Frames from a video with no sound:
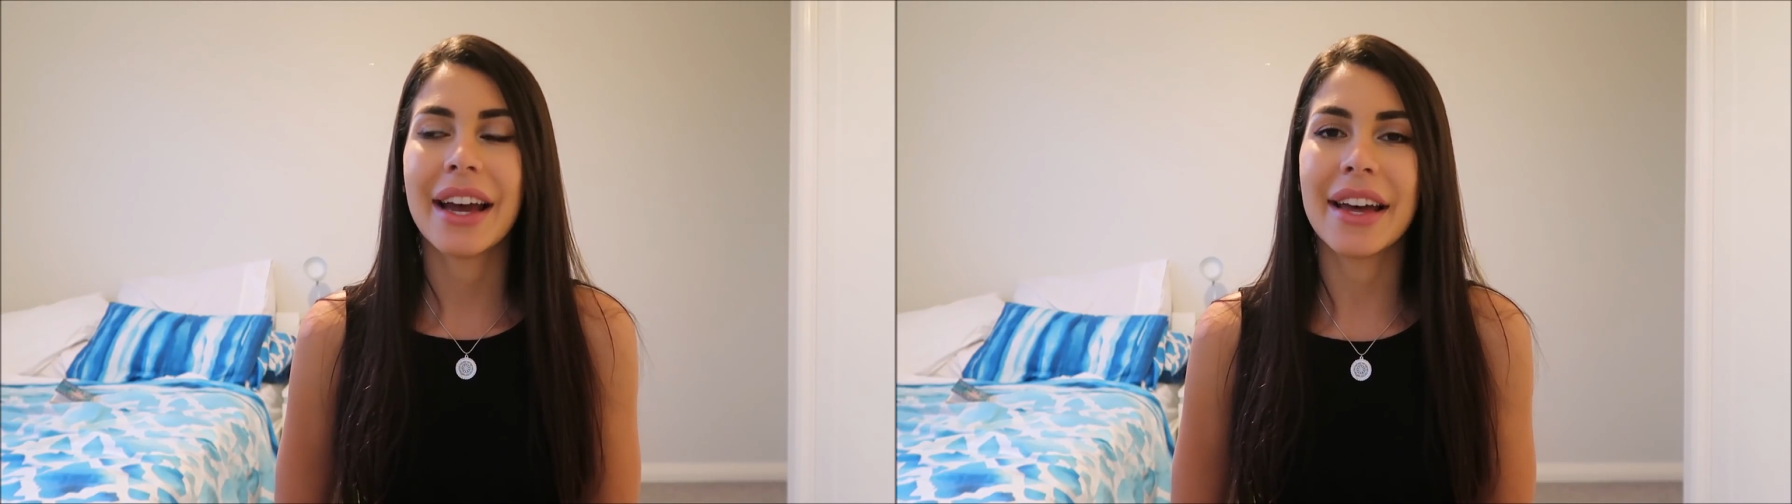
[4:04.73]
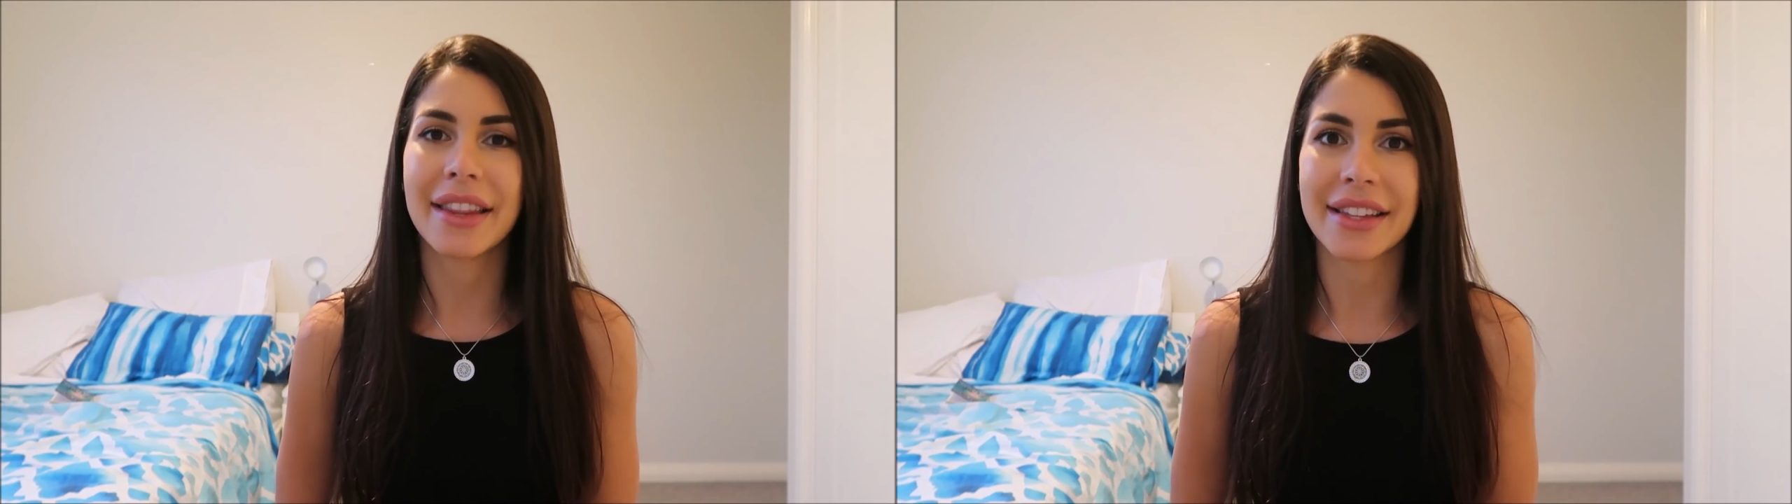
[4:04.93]

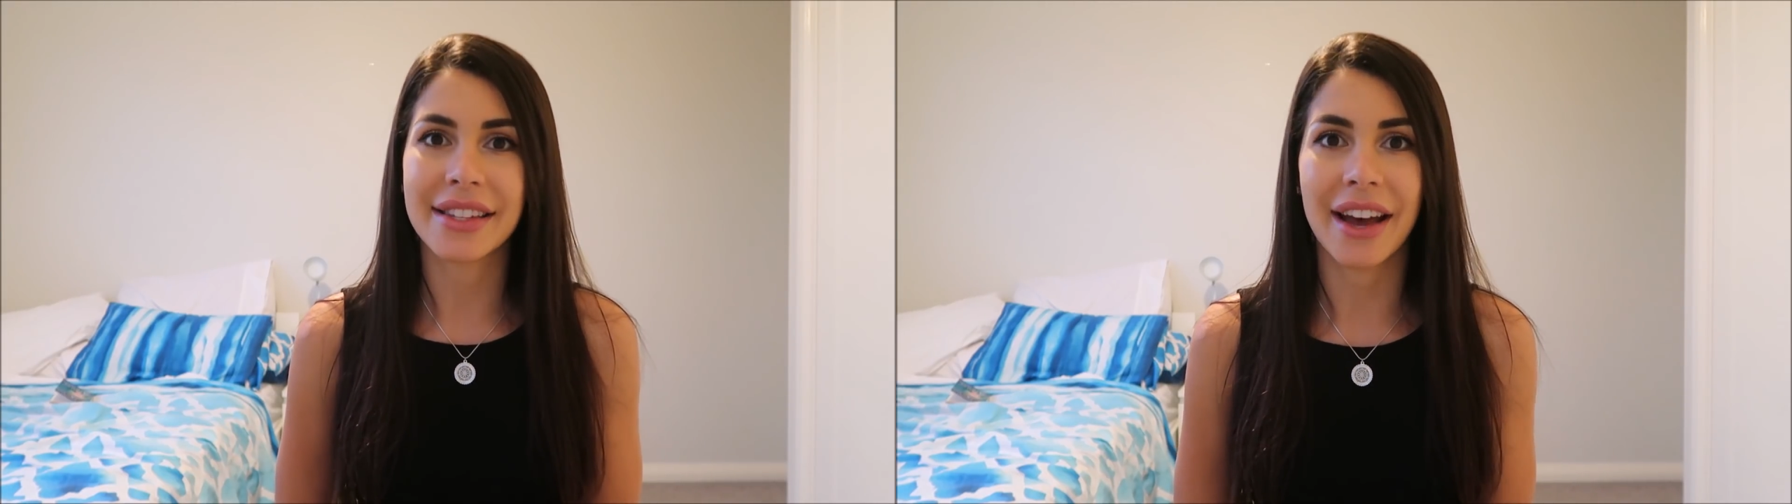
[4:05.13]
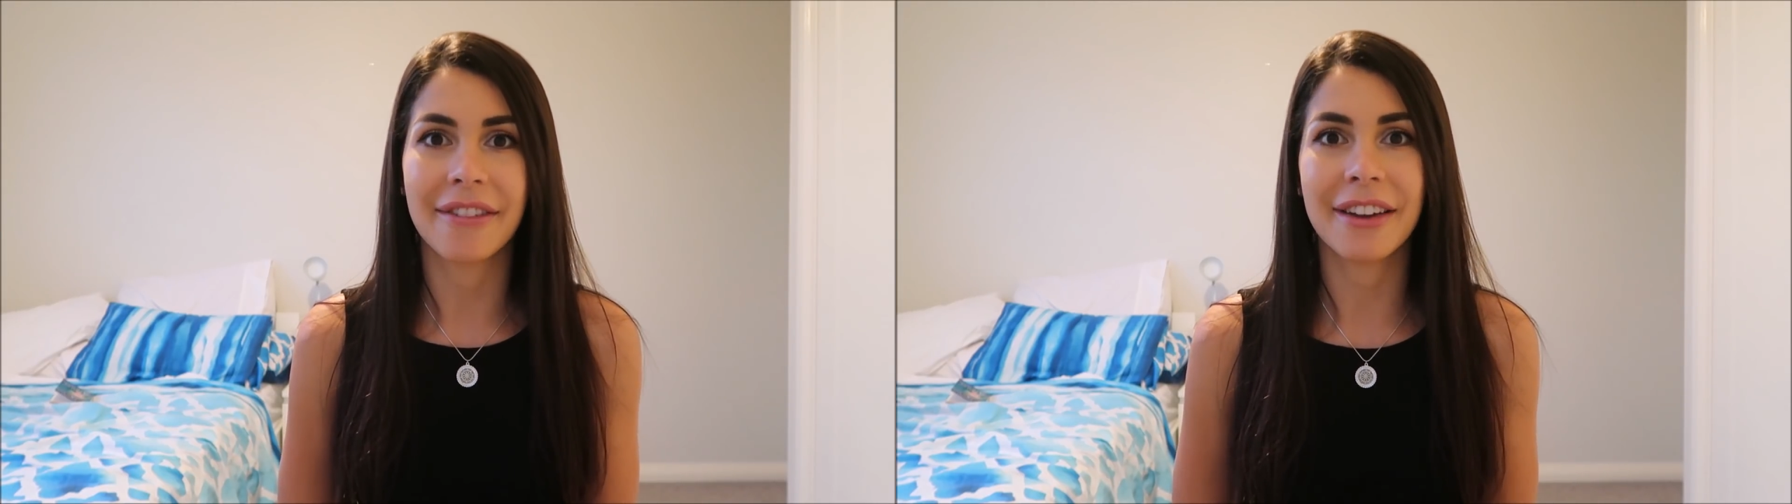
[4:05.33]
and that's
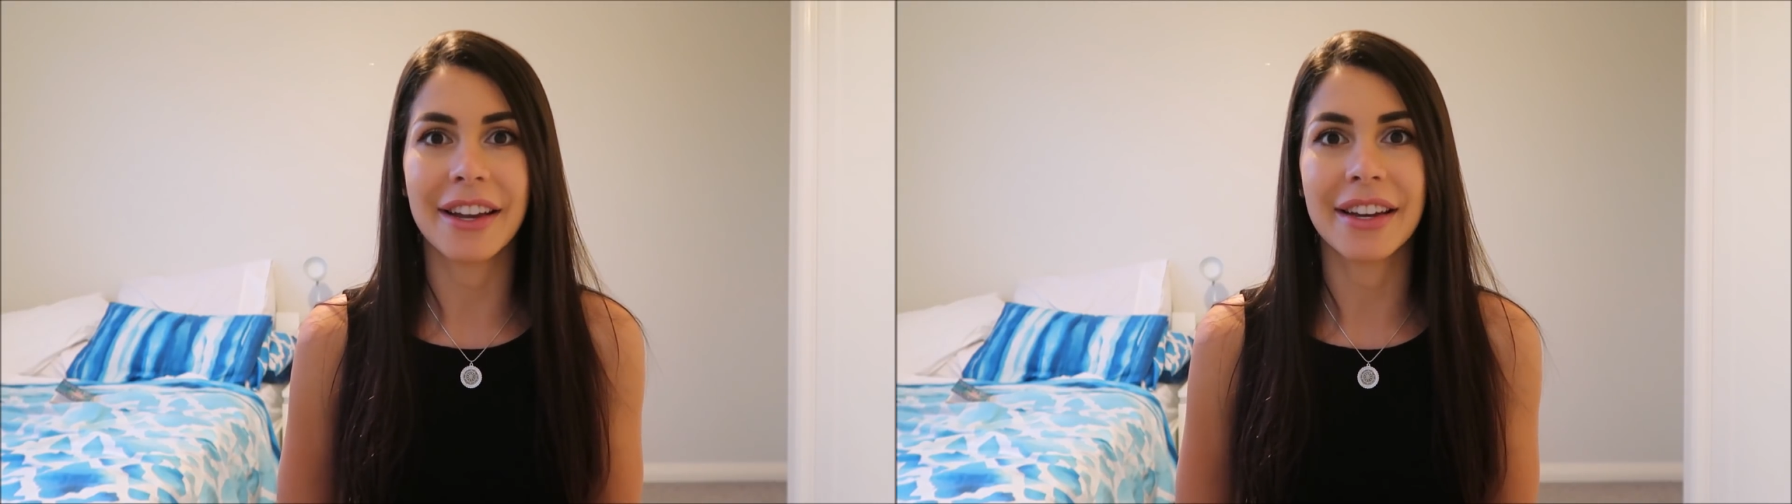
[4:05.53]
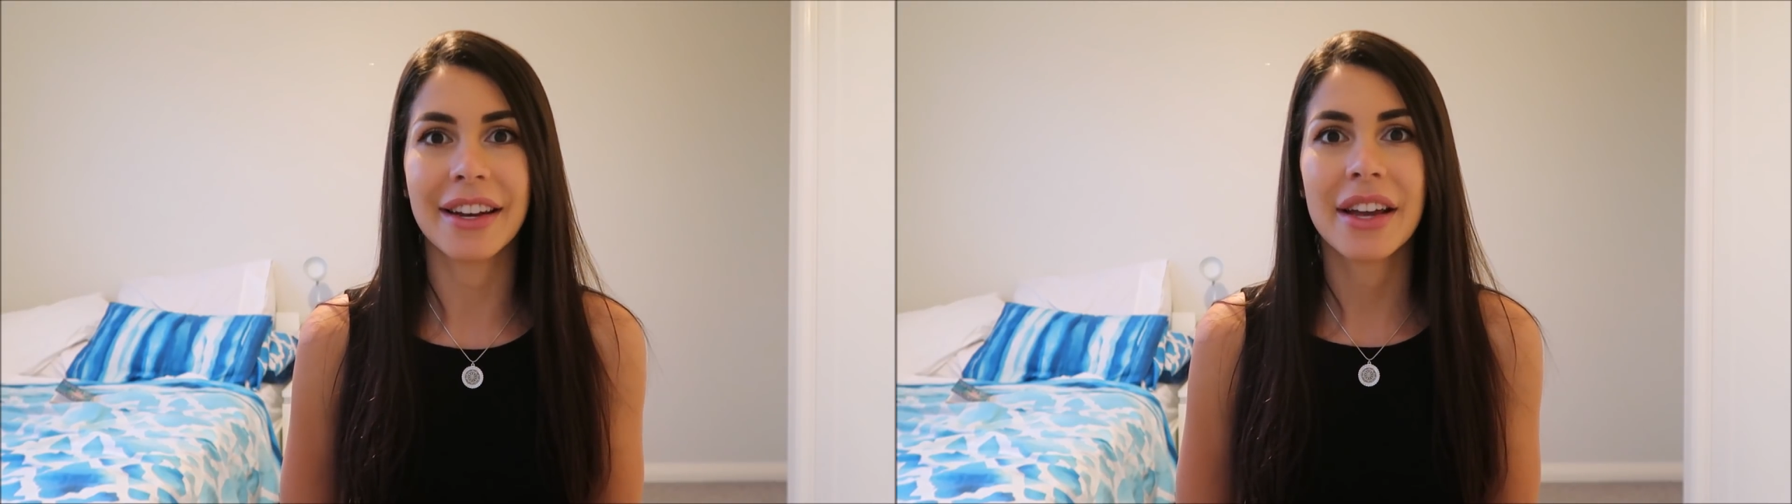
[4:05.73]

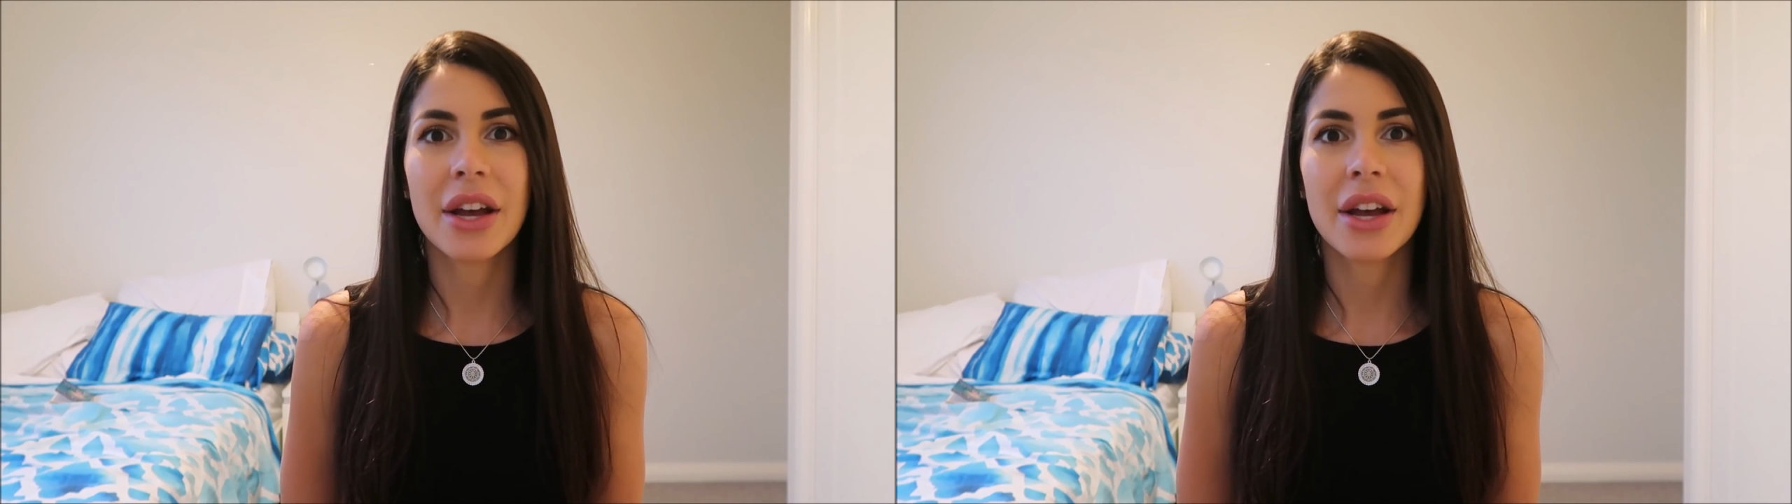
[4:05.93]
caffeine.